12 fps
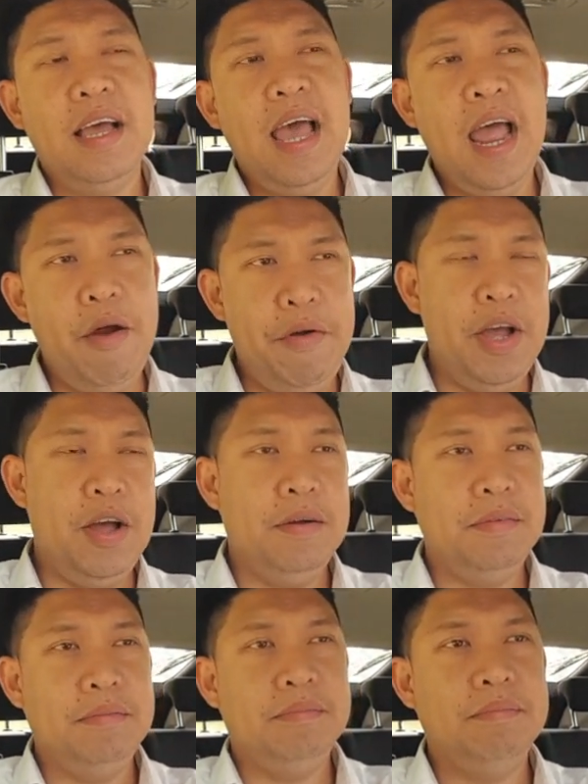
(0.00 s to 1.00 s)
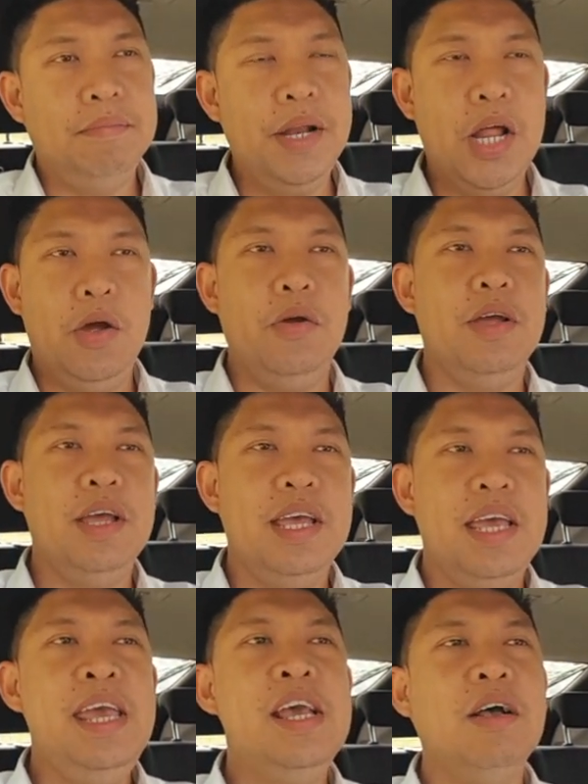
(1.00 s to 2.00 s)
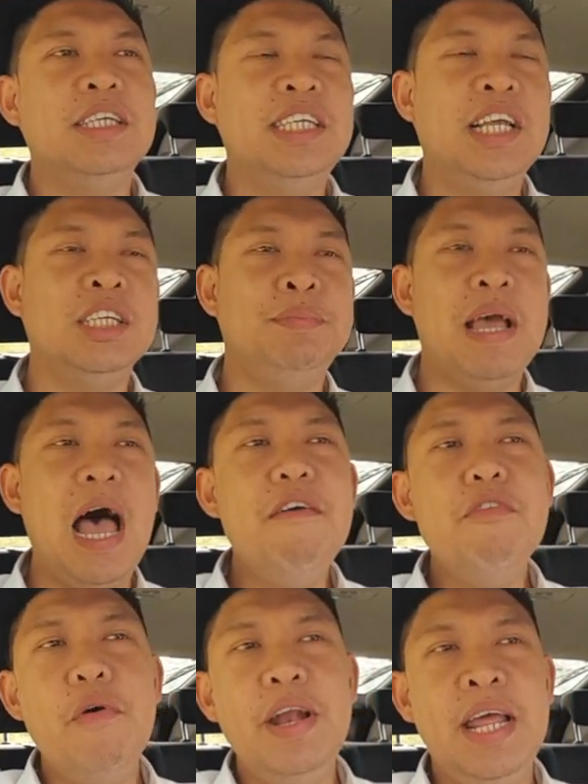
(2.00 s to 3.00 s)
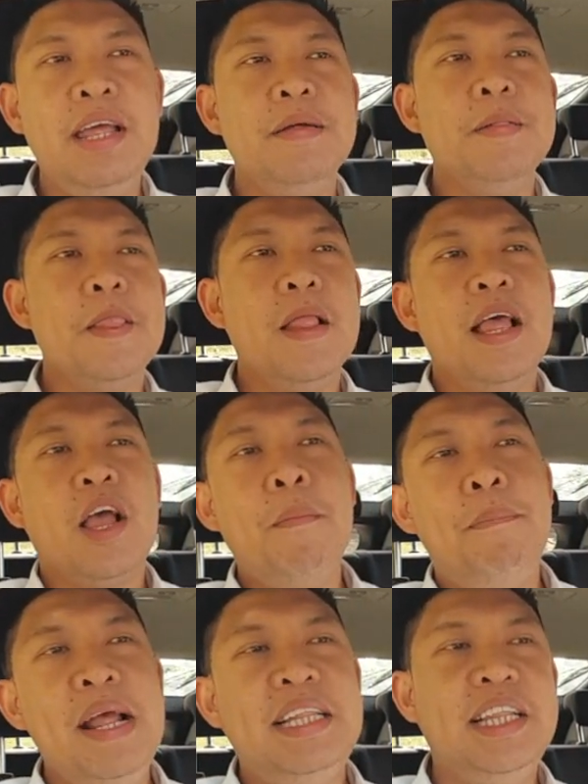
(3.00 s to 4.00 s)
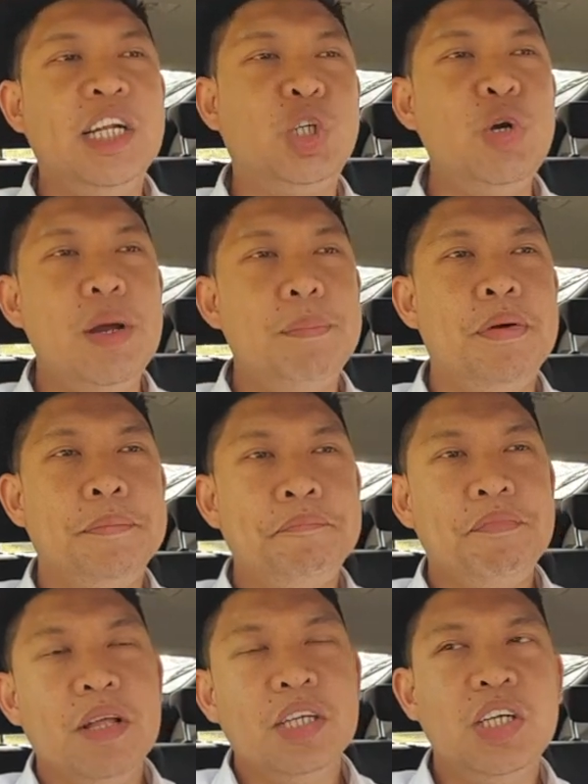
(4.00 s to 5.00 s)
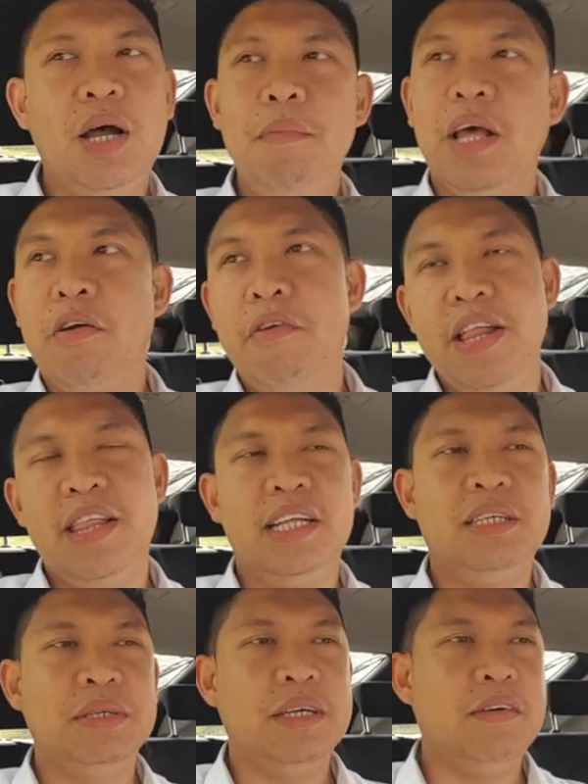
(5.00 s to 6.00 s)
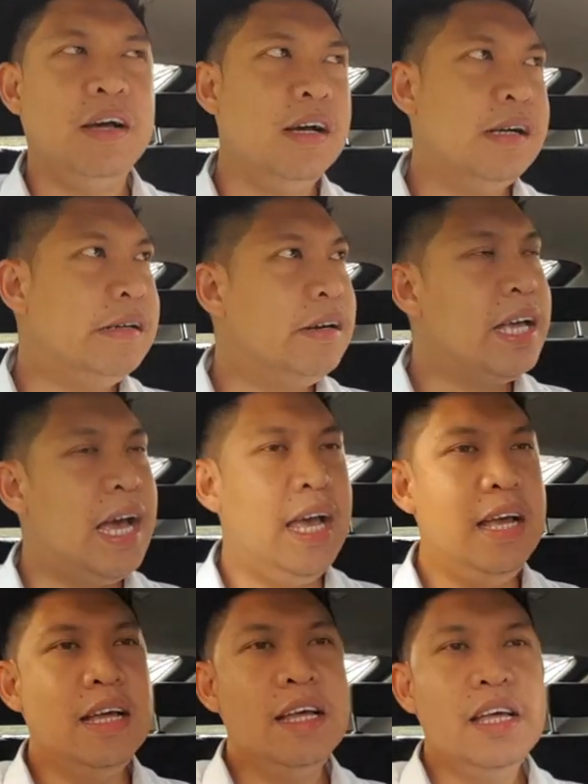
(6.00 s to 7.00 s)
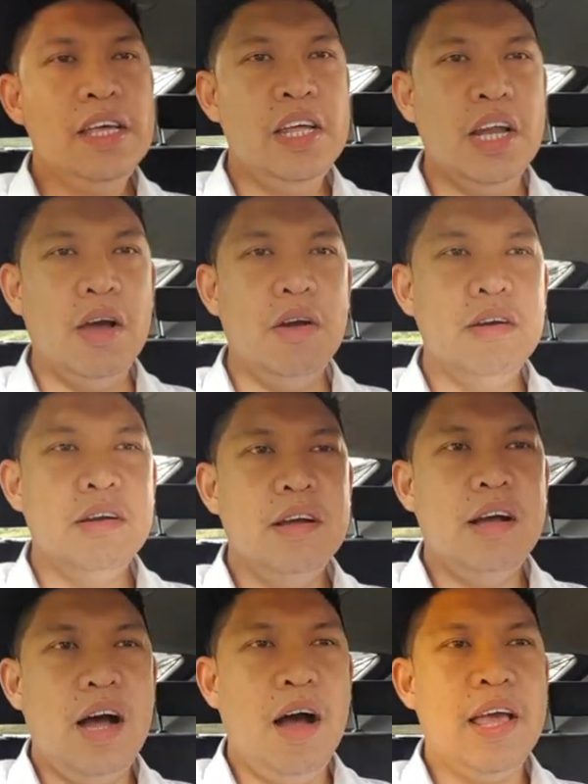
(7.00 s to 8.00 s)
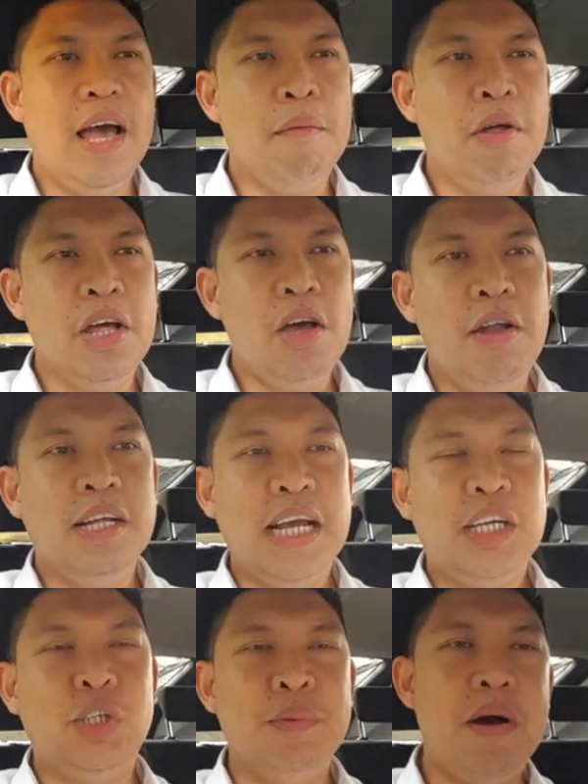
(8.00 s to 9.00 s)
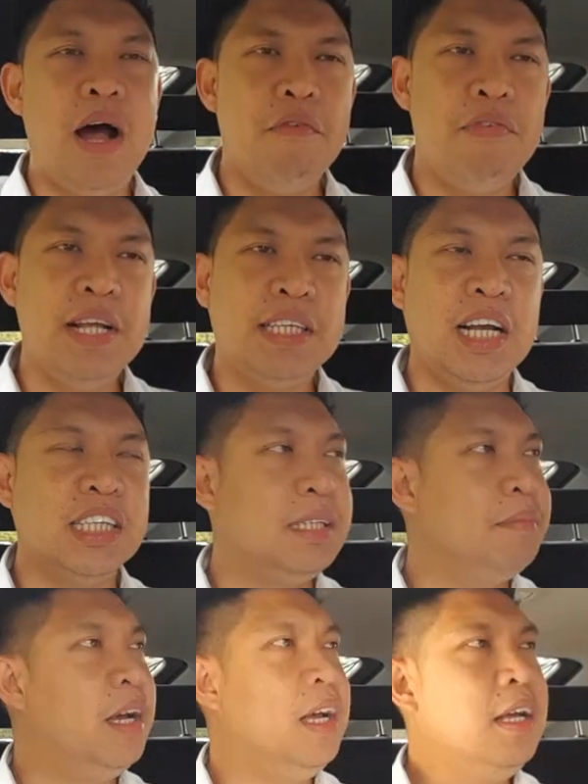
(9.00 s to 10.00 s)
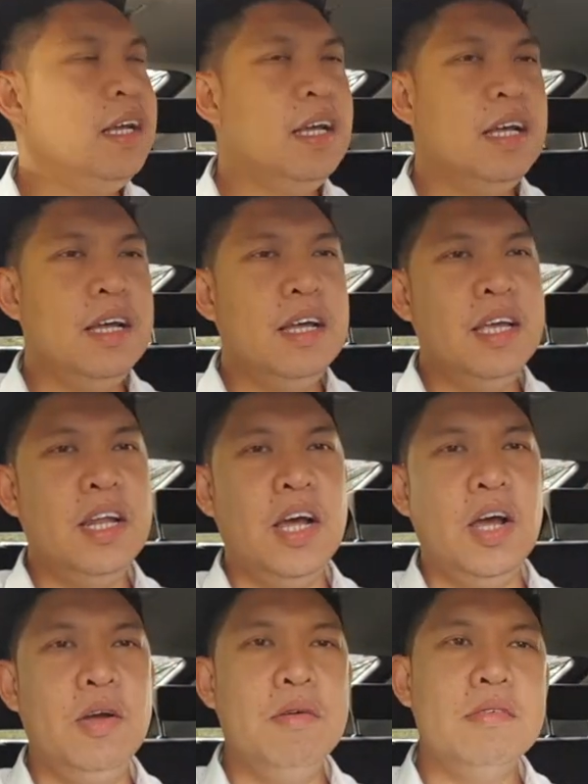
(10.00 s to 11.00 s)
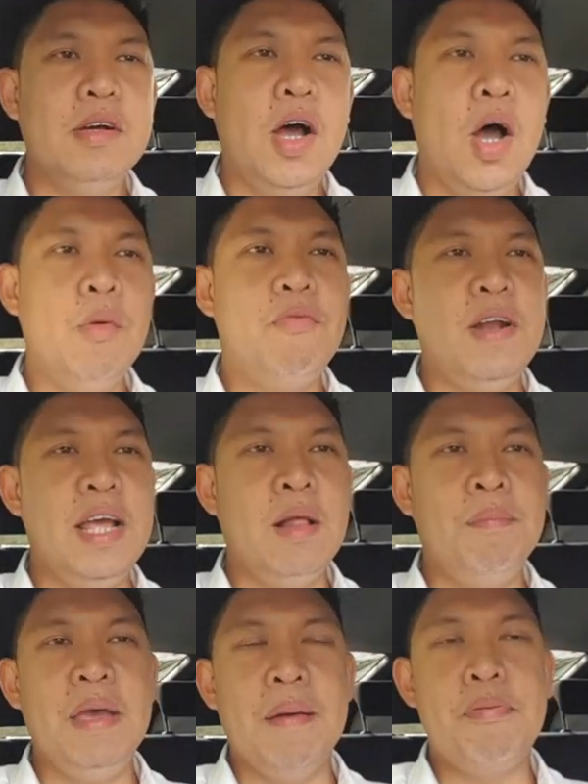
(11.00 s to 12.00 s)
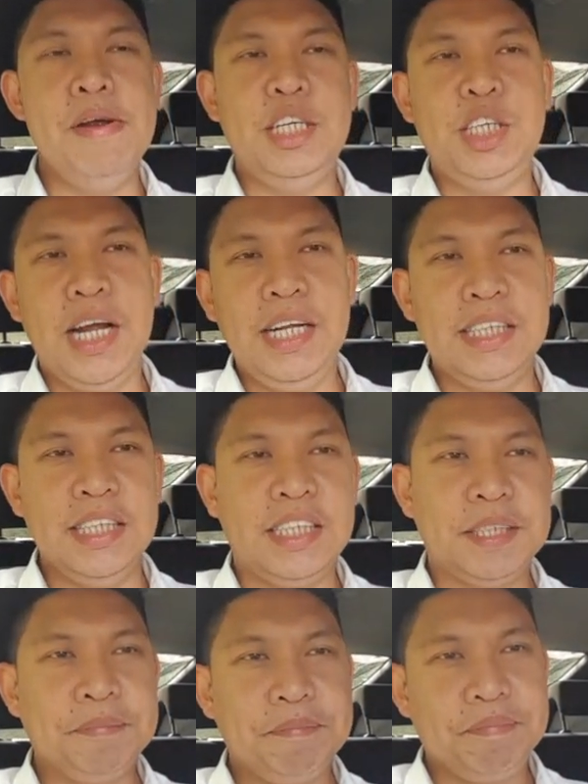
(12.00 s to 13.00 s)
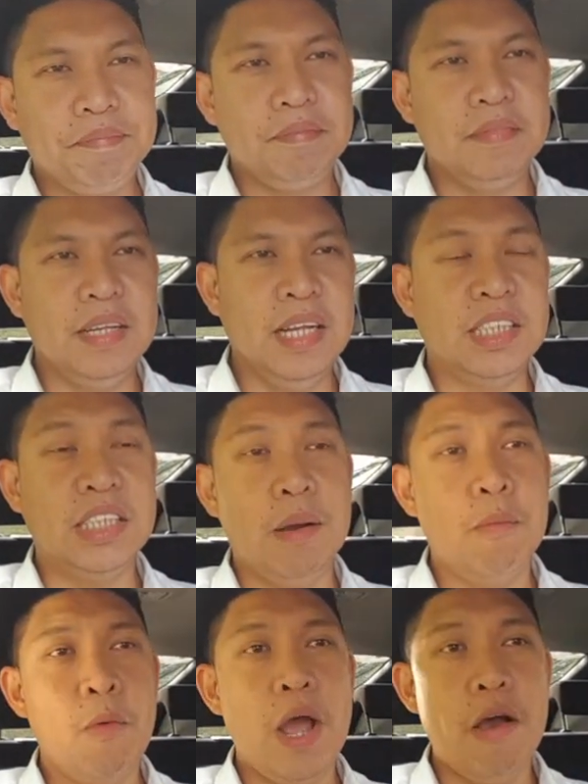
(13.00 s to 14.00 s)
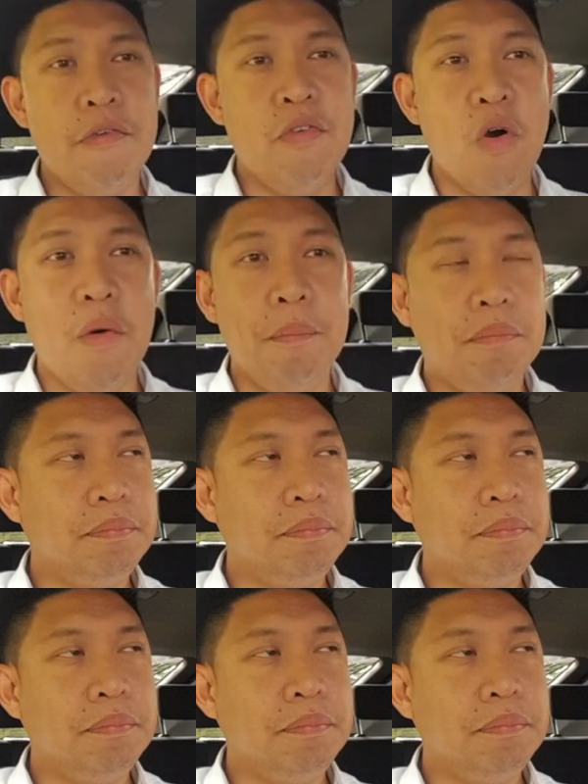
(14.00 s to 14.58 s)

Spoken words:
area. But no, he goes and tells me I've already completed the trip, so I'm like already thinking to myself, oh, okay, you know, okay, I'm gonna go this extra mile for this customer, you know, hopefully he'll be appreciated in some way or form.